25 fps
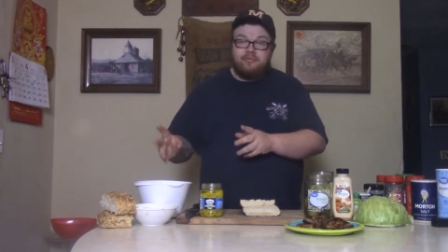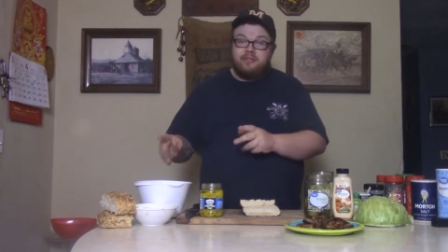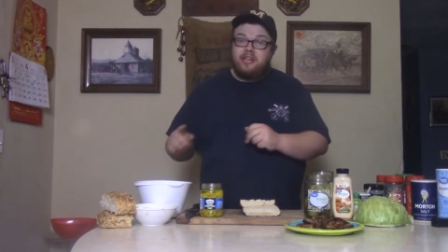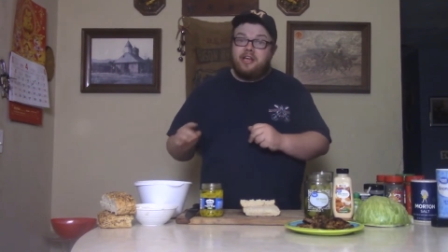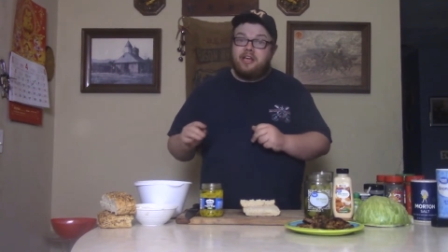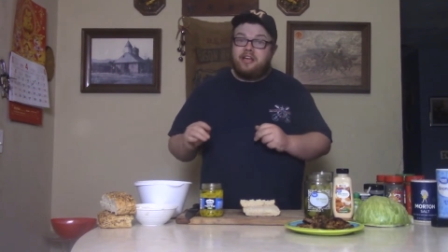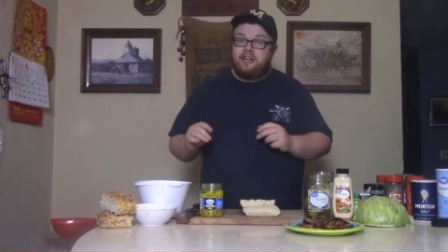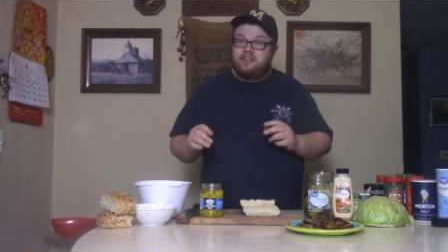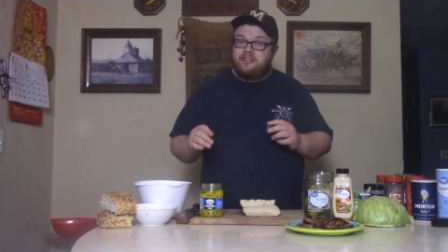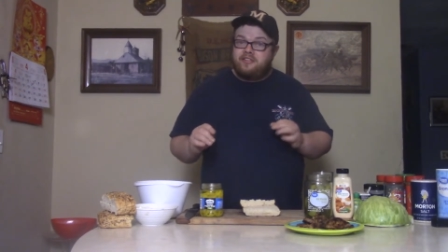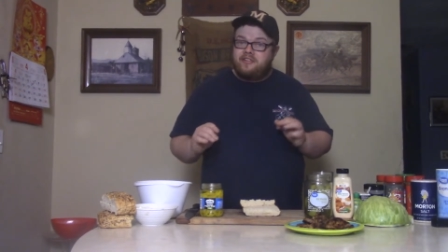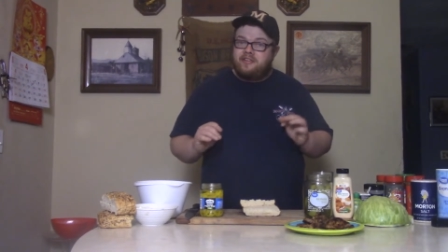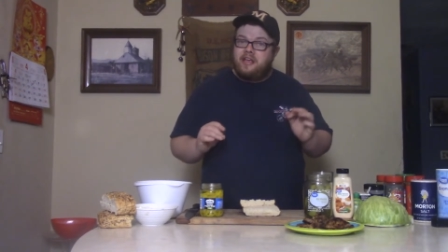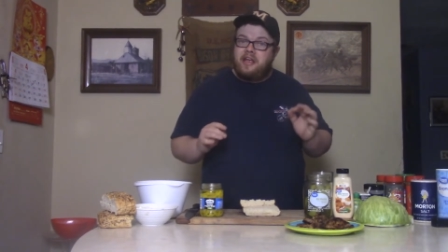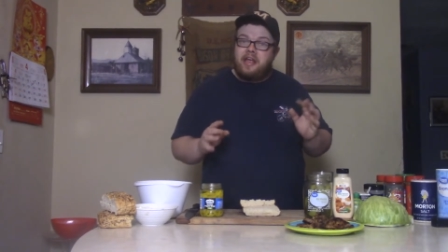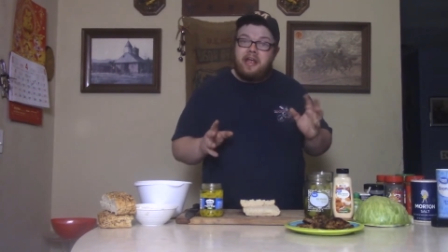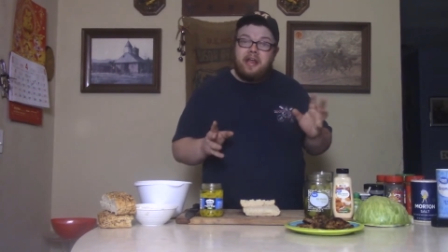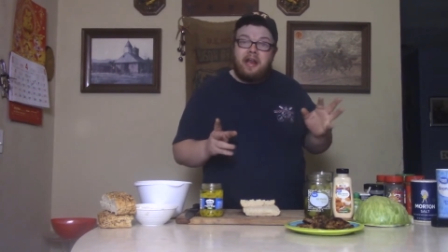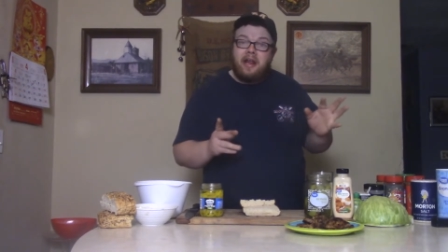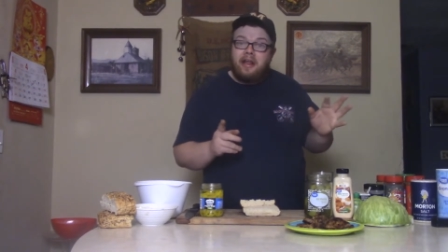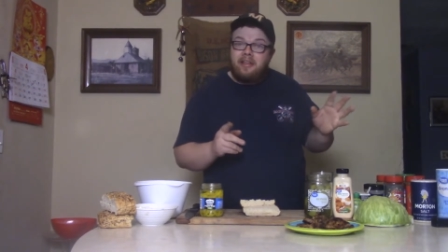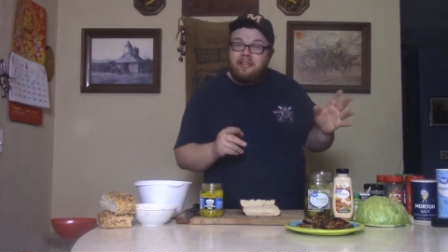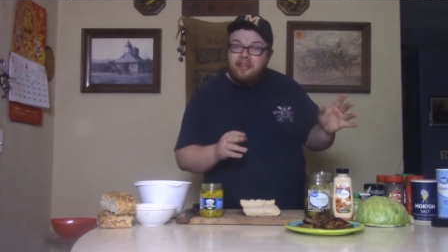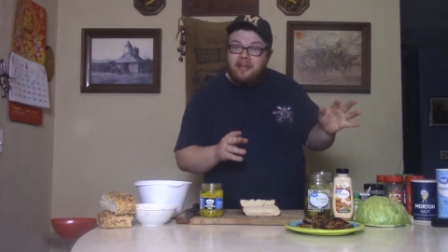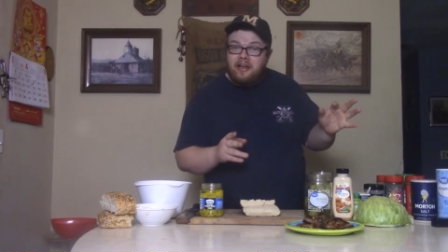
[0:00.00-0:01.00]
lettuce, and
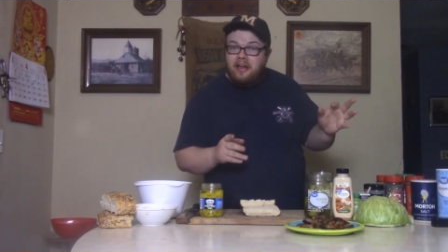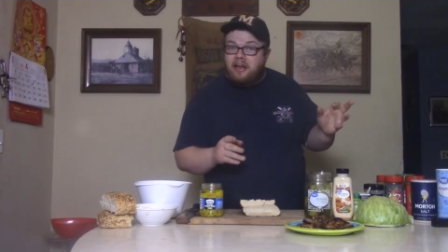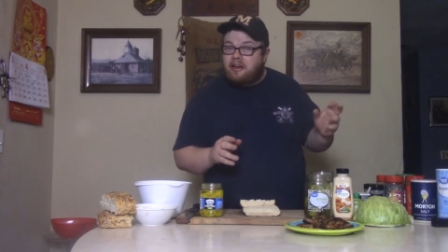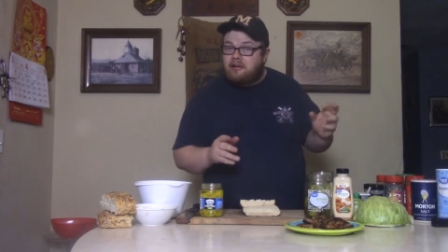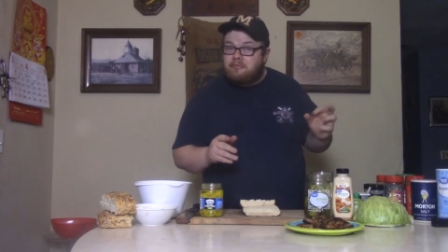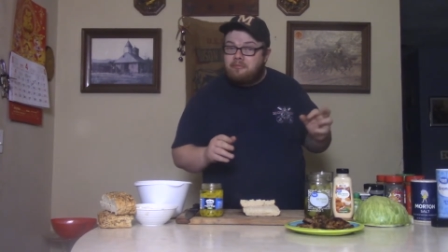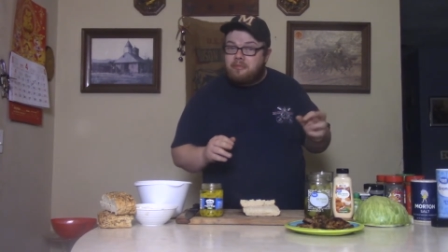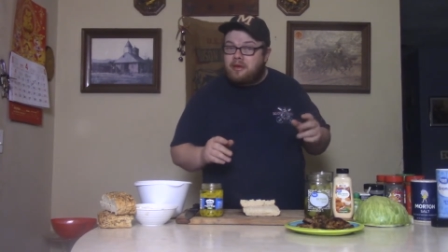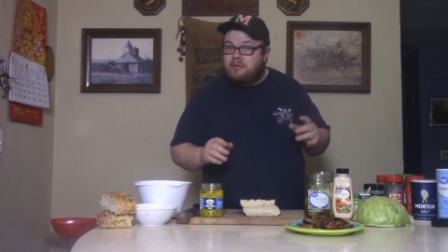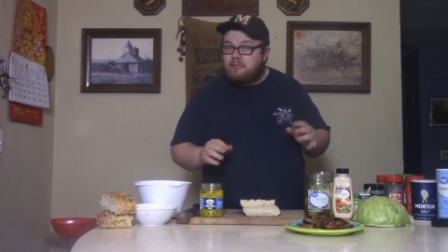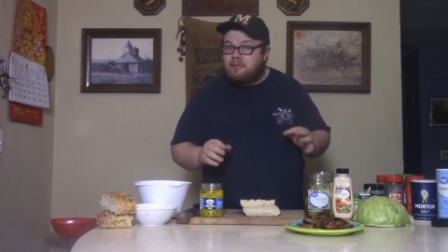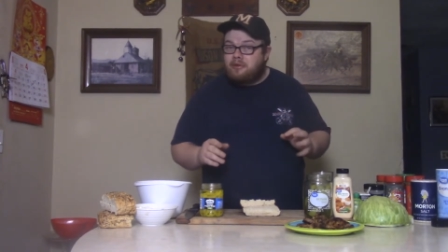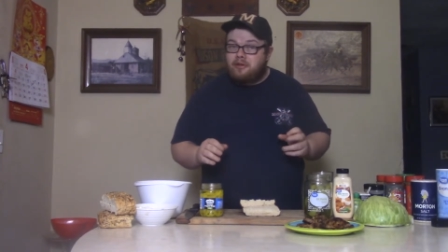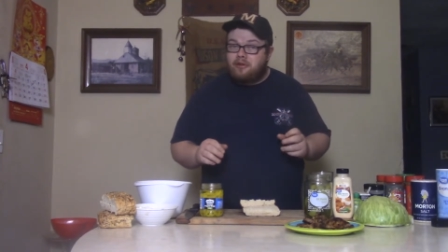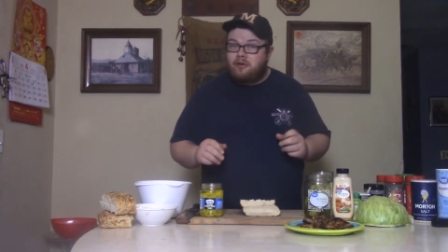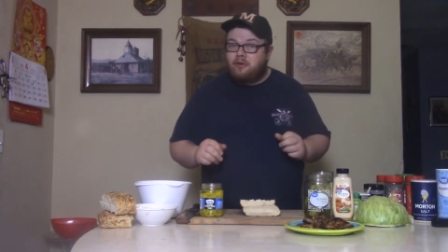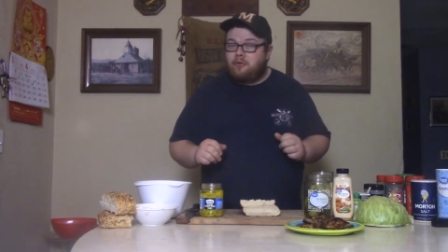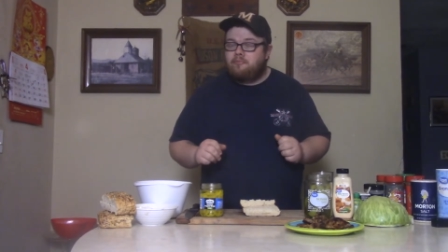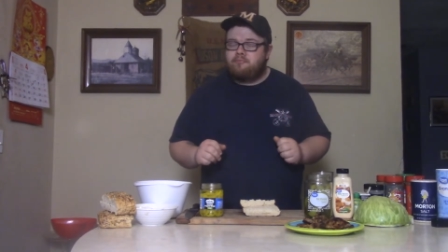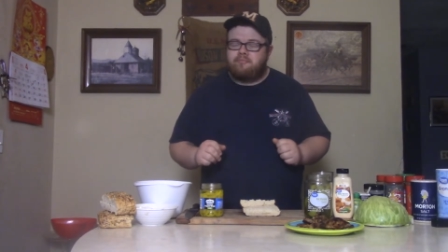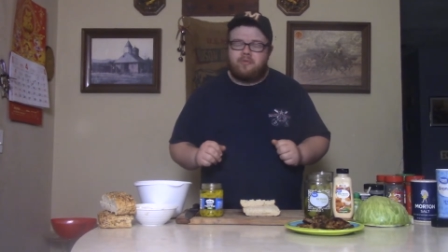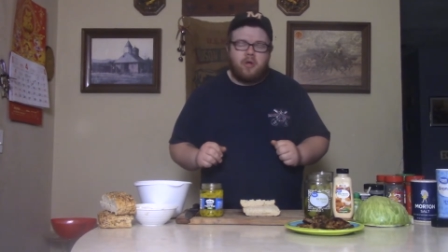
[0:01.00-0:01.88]
I think I could make me a little